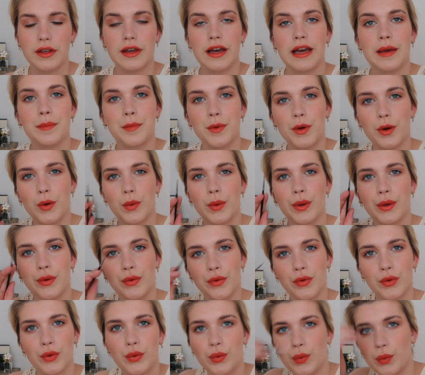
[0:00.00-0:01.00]
I'm going
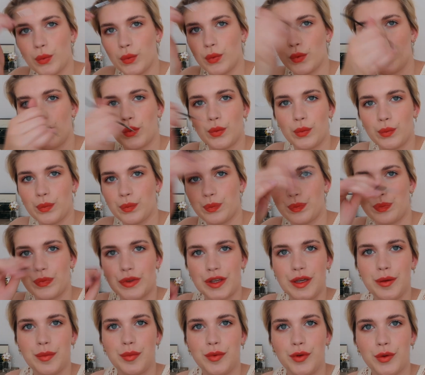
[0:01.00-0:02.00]
to
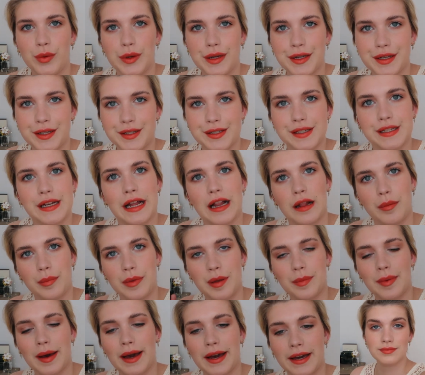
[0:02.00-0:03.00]
keep doing this and I'll
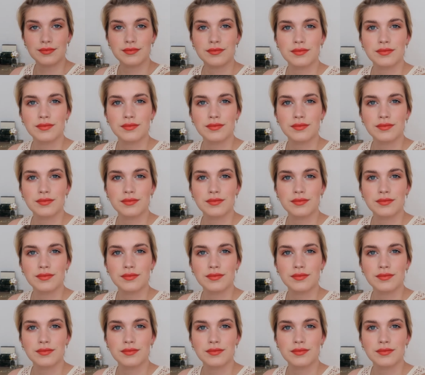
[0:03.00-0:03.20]
be back.